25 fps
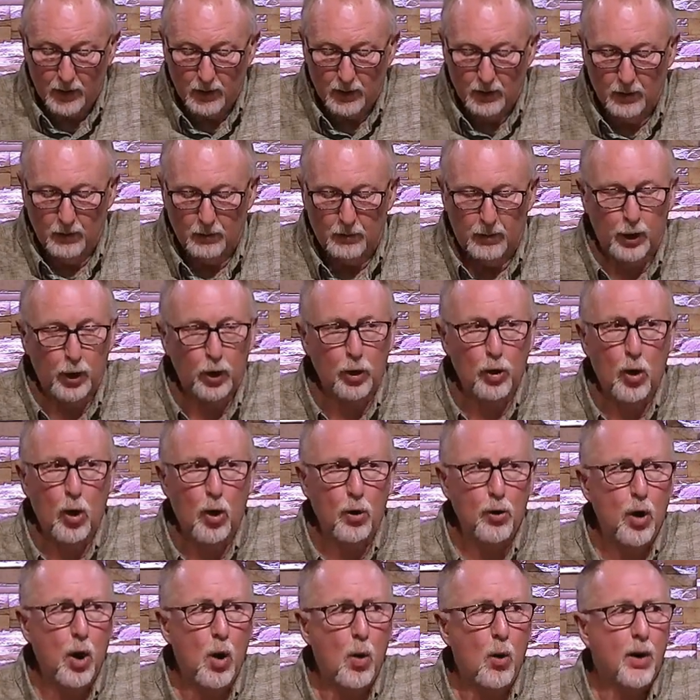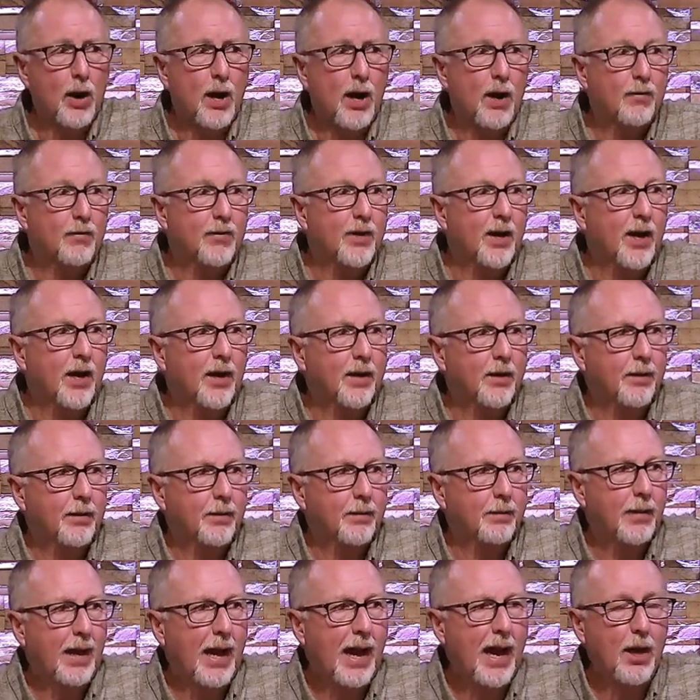But you don't know what I've done.
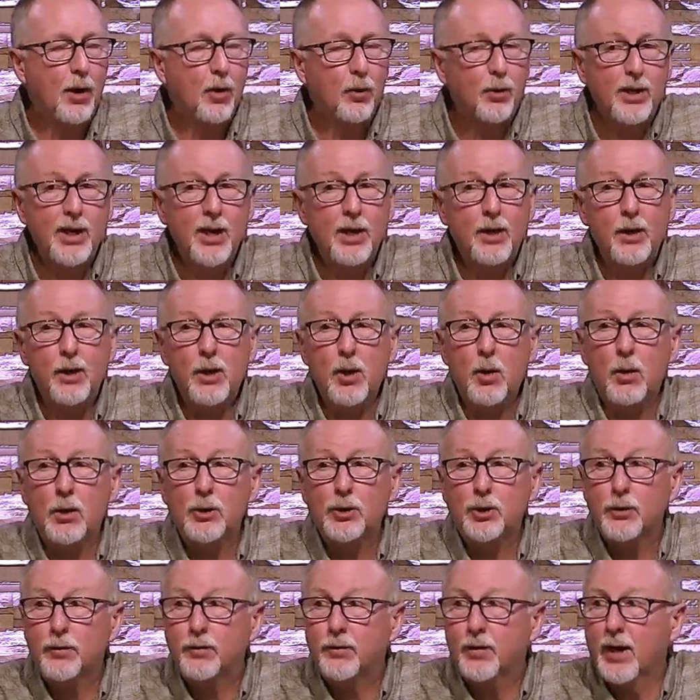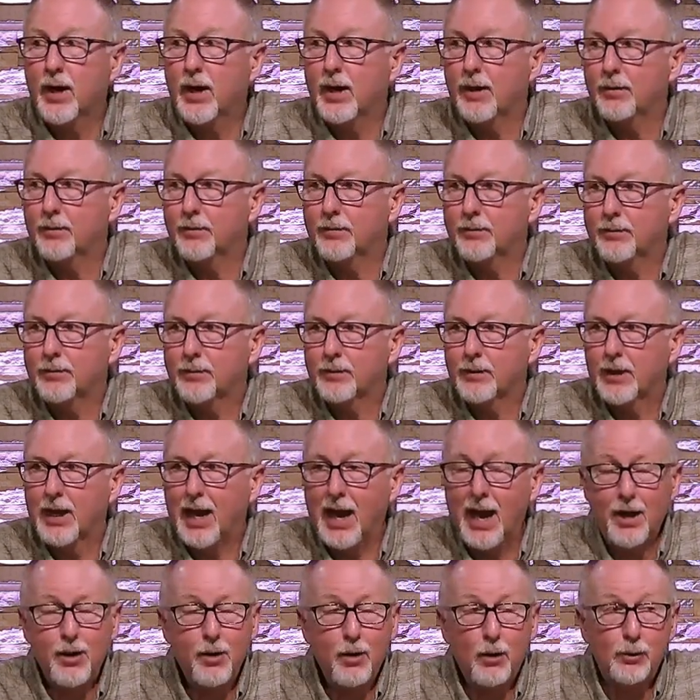I don't need to know what you've done.
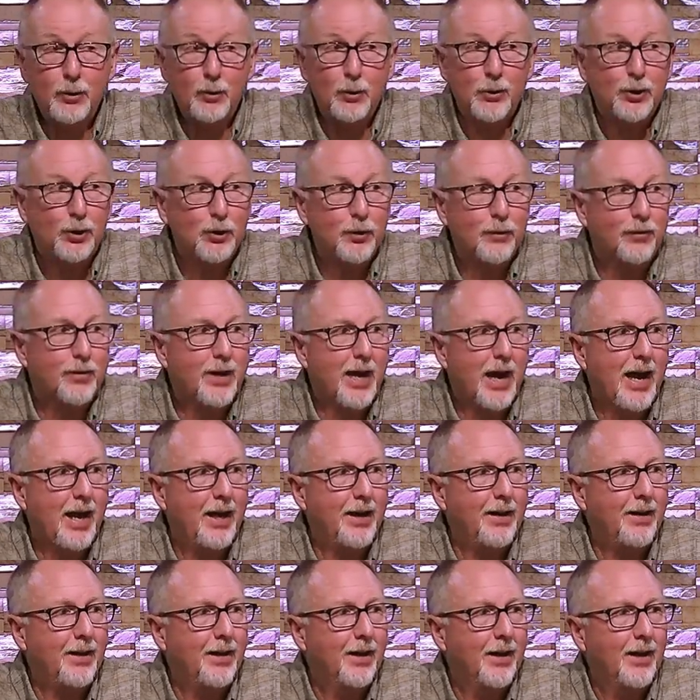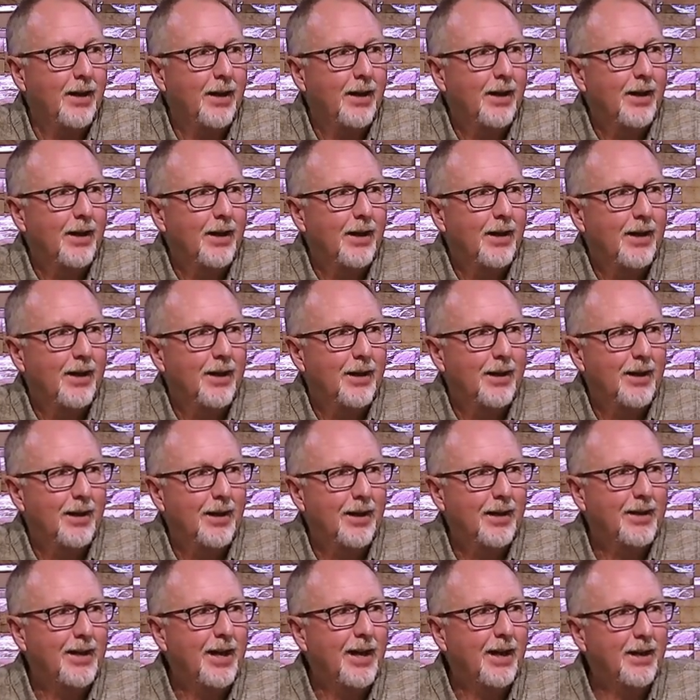God knows what you've done.
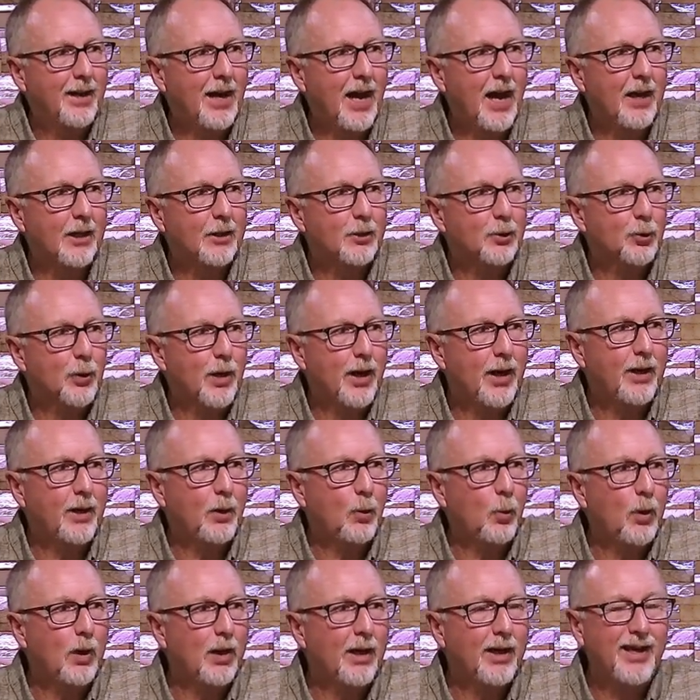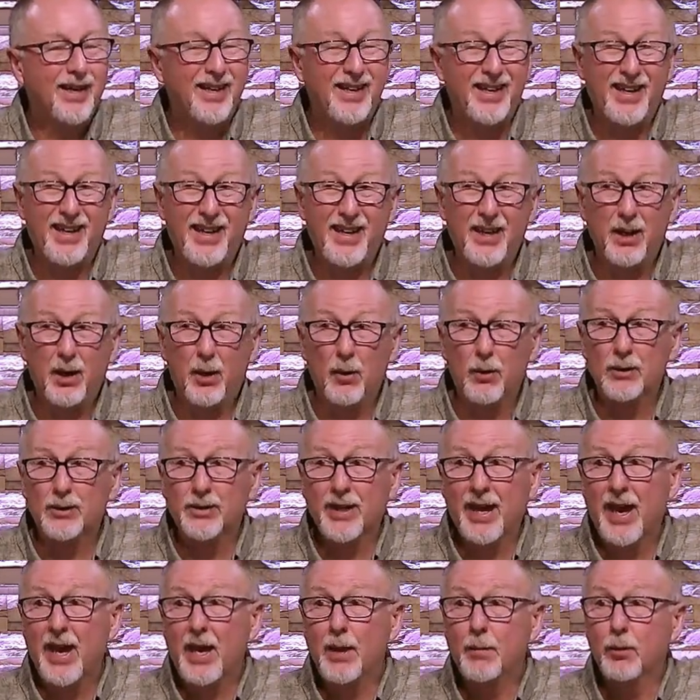And yet God is ready, willing, and He alone is
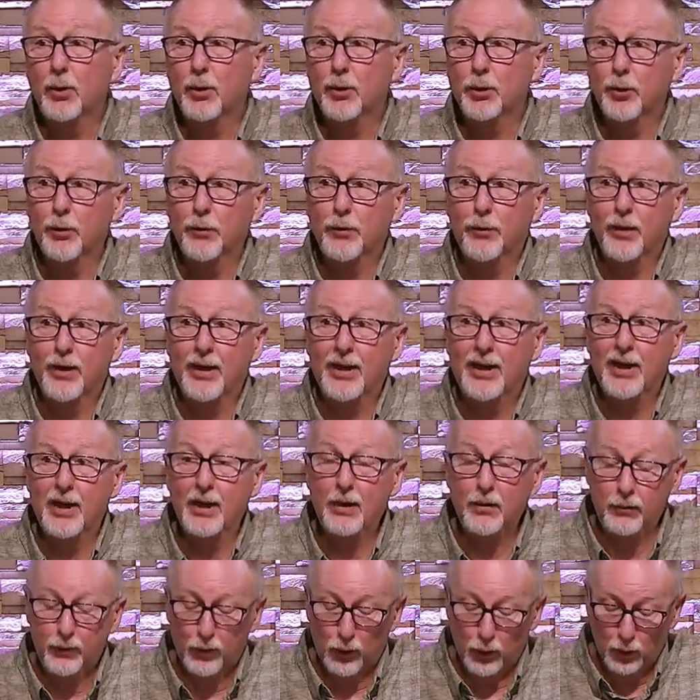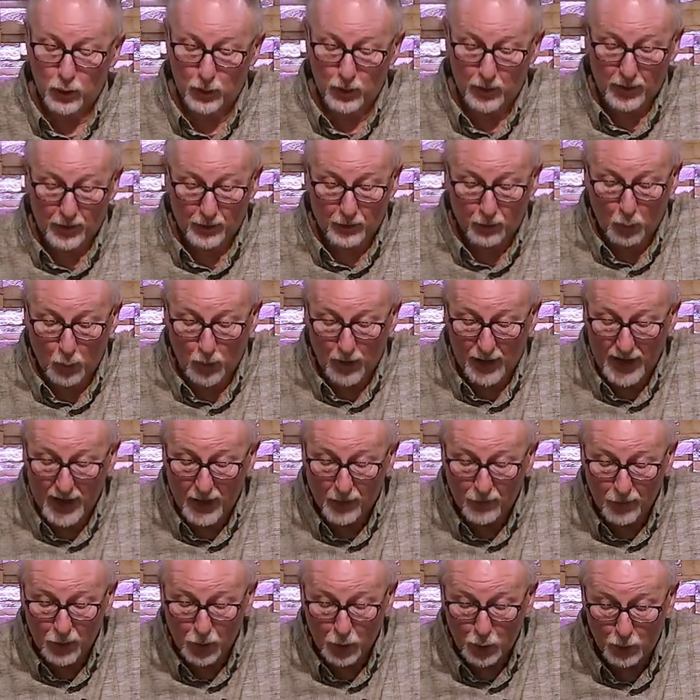able to forgive you of
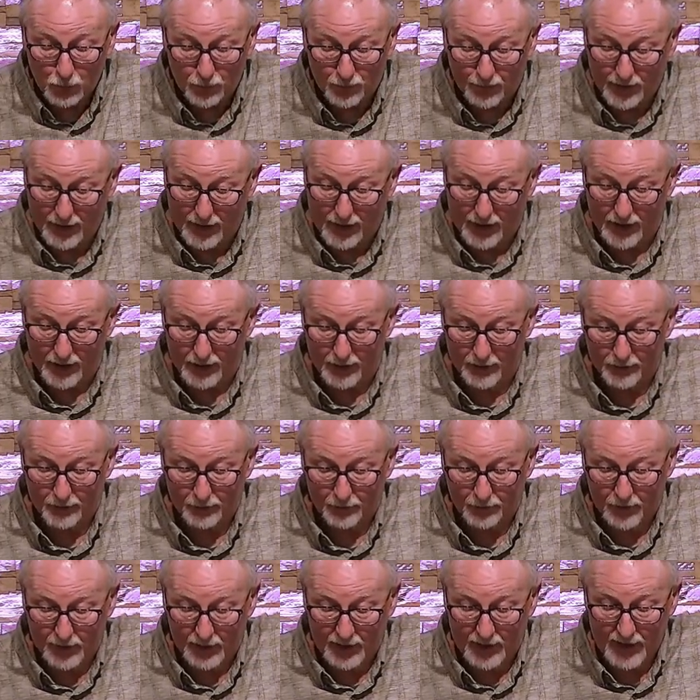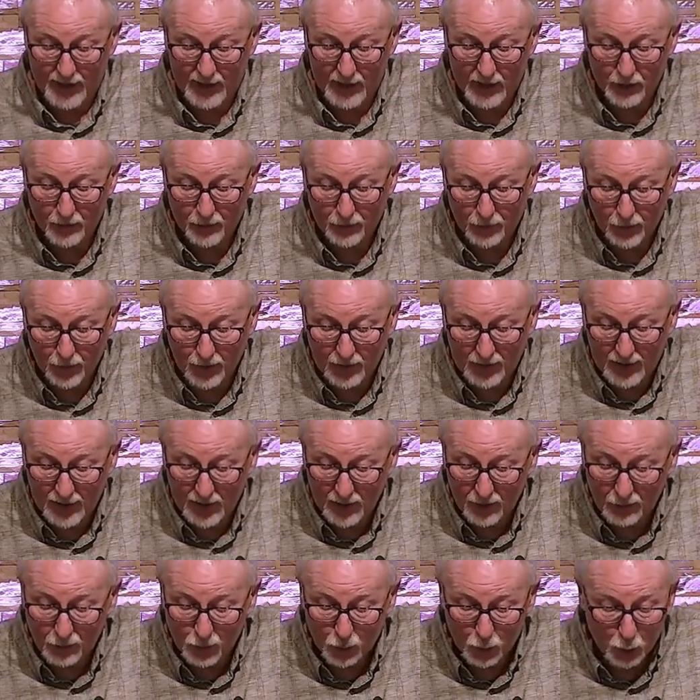whatever you've done. He can
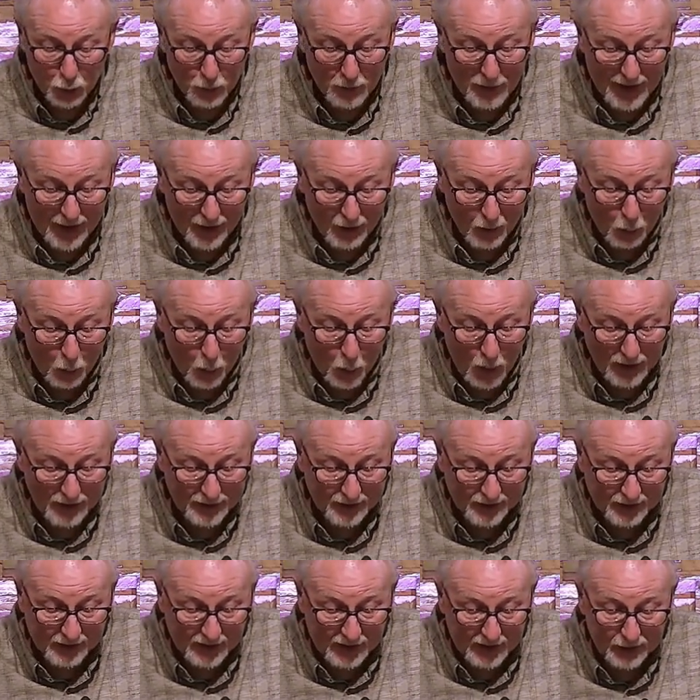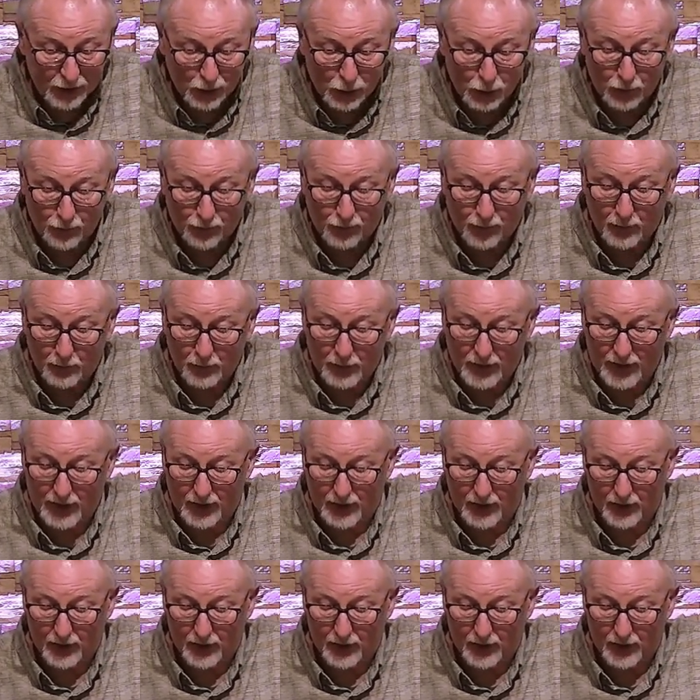forgive you no matter what sins you've committed.